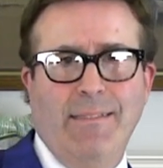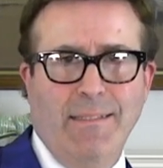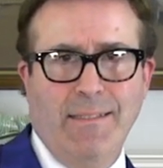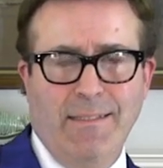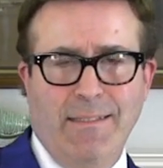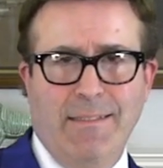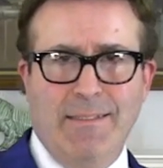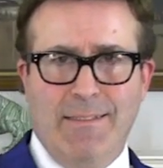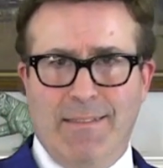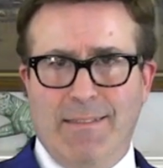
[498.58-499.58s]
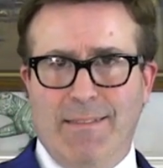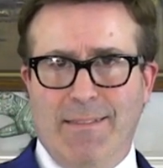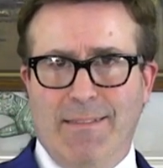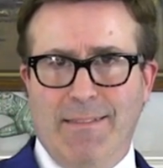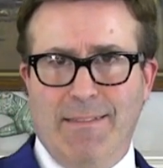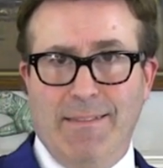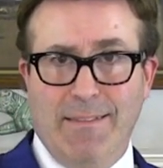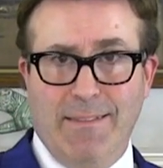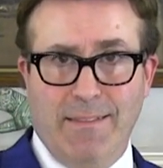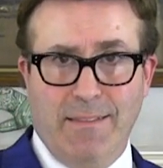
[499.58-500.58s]

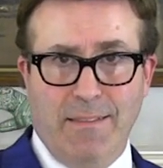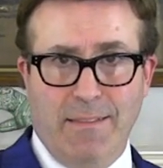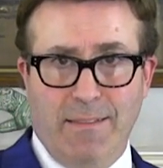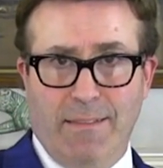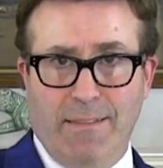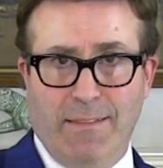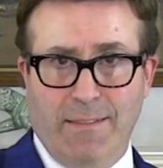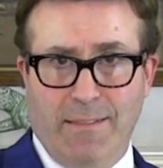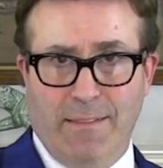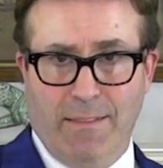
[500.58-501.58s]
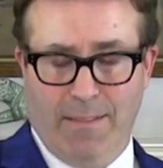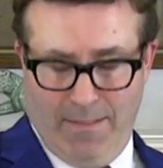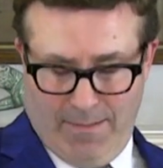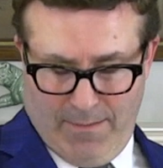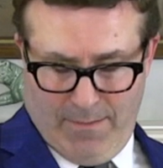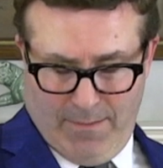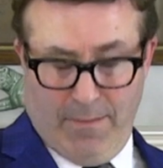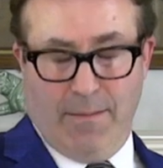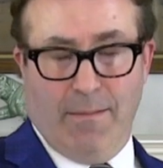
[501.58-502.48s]
(no one is talking)